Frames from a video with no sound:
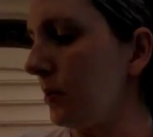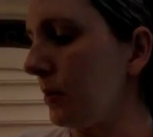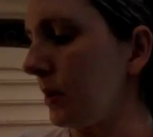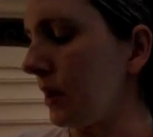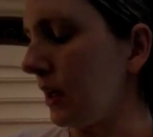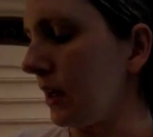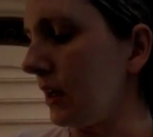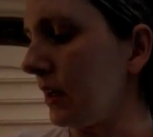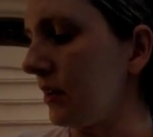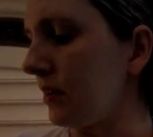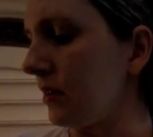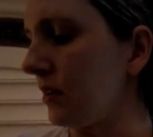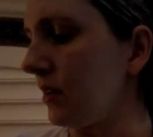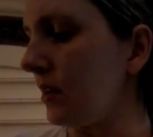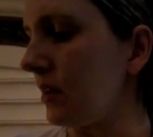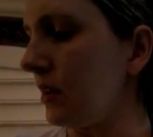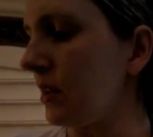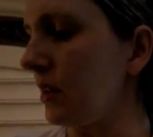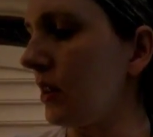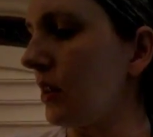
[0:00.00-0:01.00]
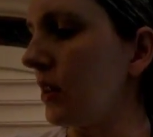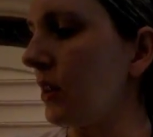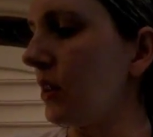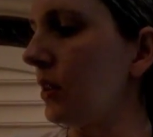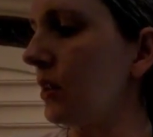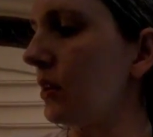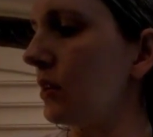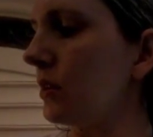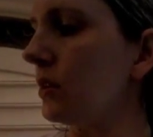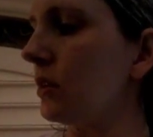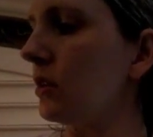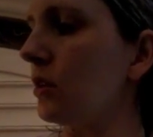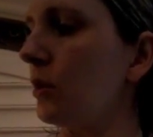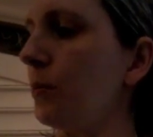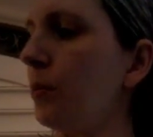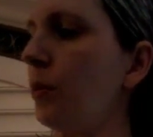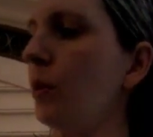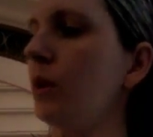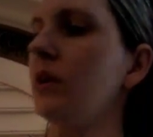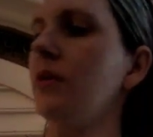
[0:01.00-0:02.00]
because the
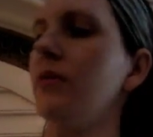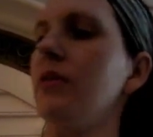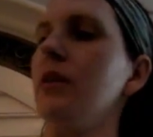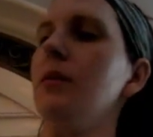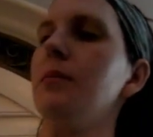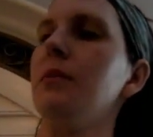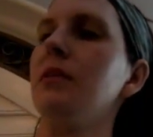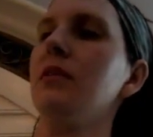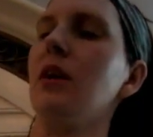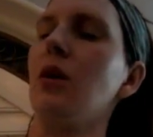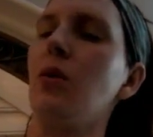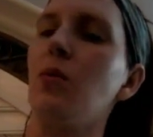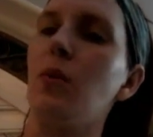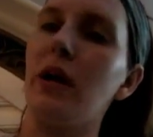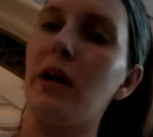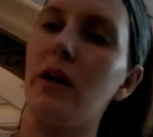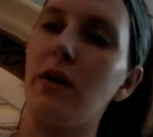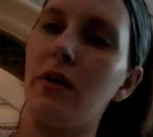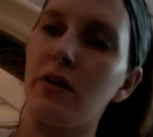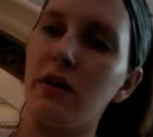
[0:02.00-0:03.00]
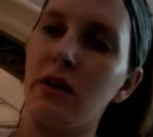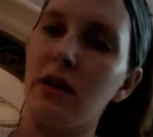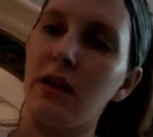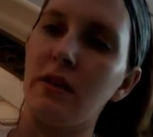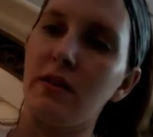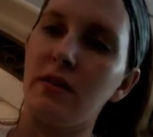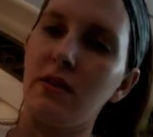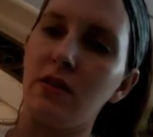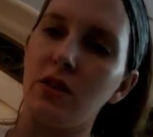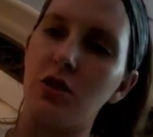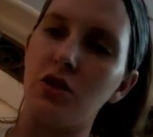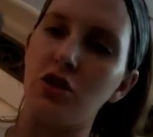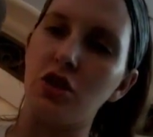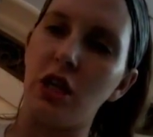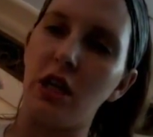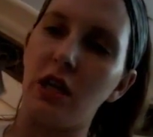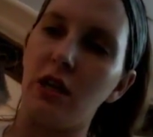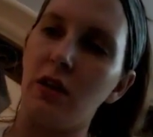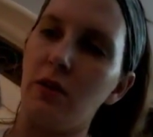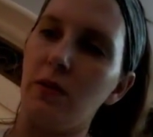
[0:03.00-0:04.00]
point of them is like while yes the
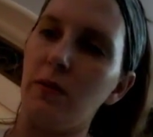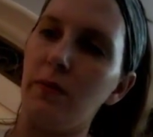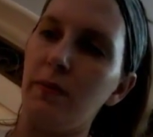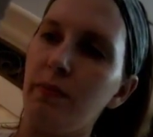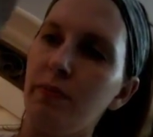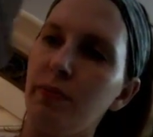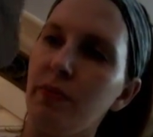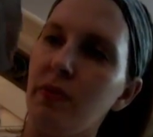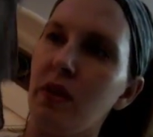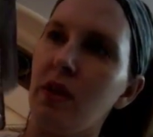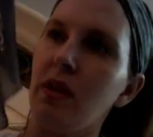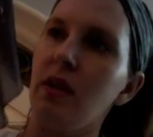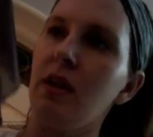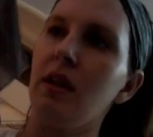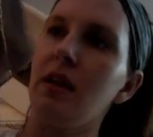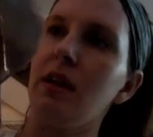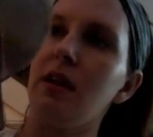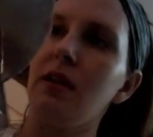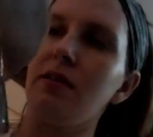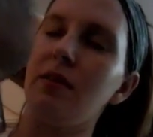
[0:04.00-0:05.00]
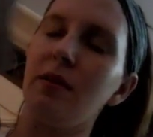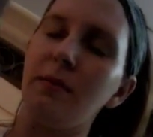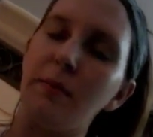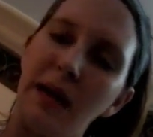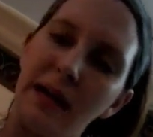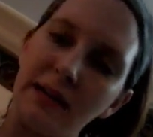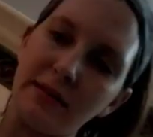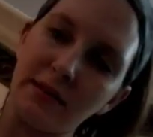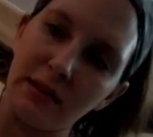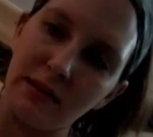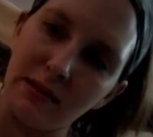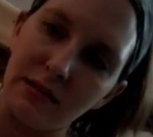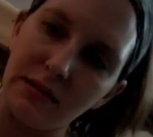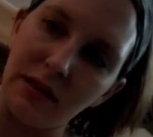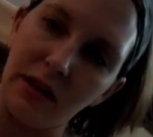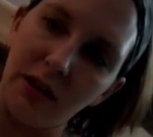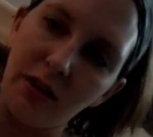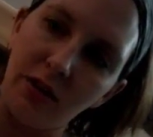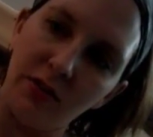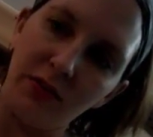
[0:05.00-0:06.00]
gel is the mask
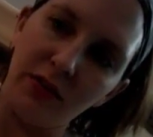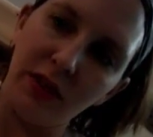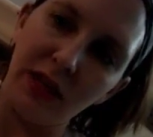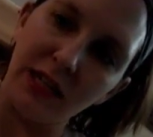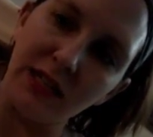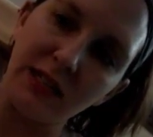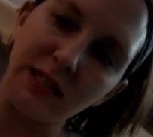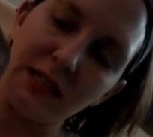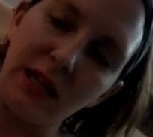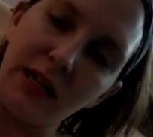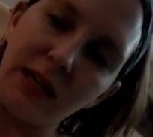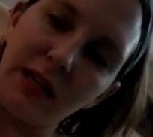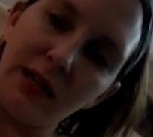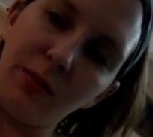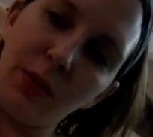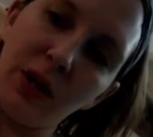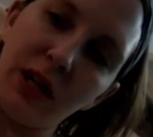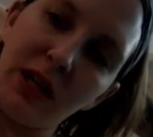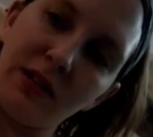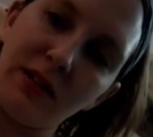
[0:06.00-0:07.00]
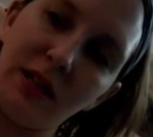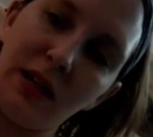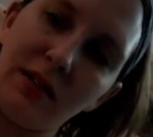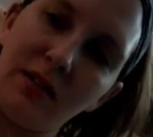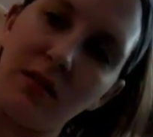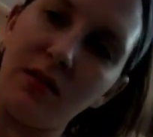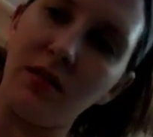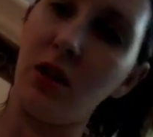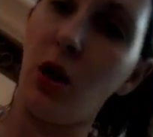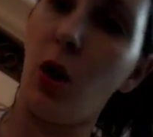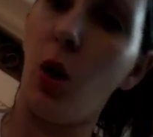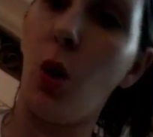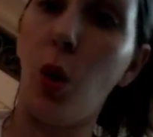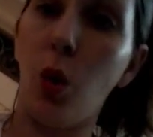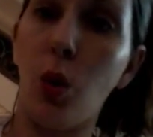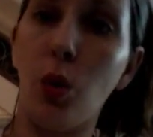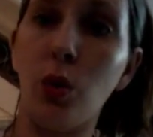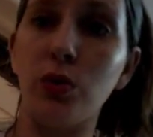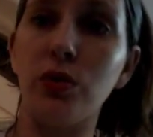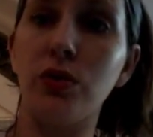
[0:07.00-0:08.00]
itself it does what it does is it
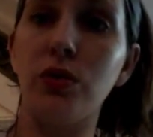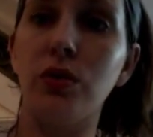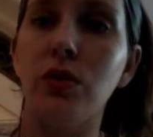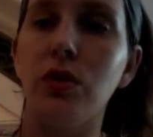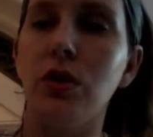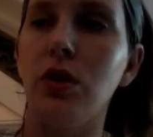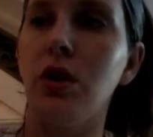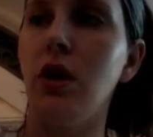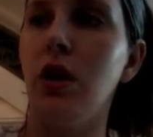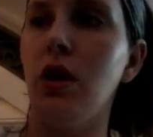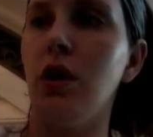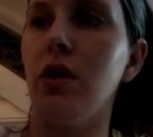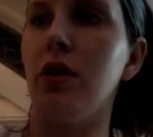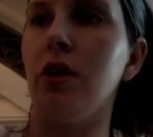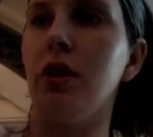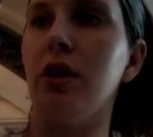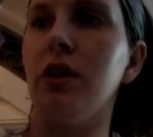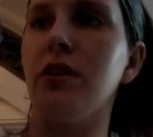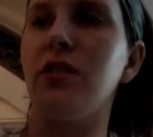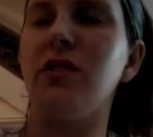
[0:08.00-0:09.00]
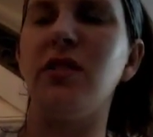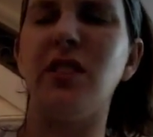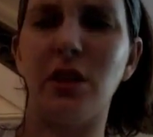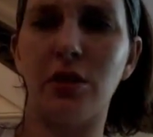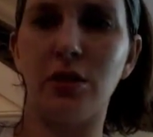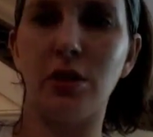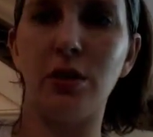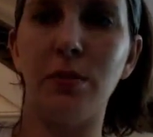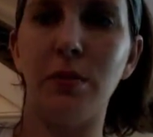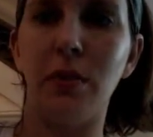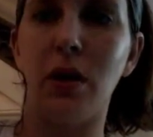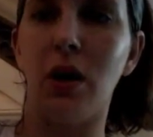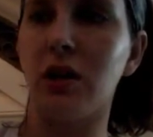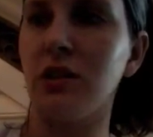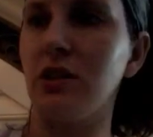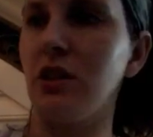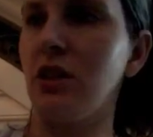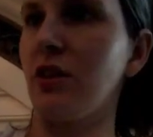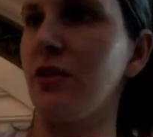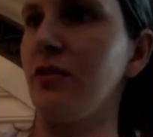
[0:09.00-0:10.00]
holds the serum
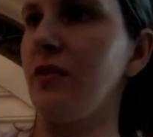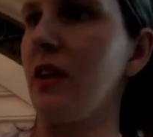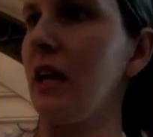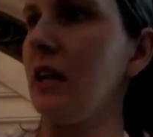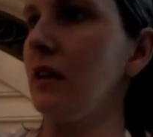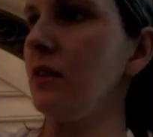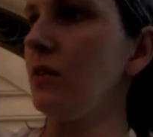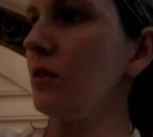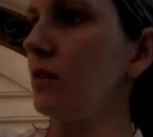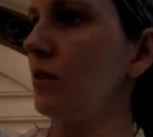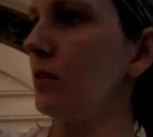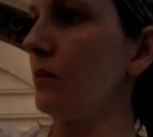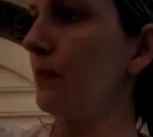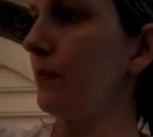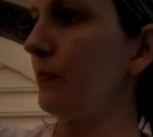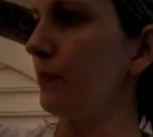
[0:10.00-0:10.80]
onto your face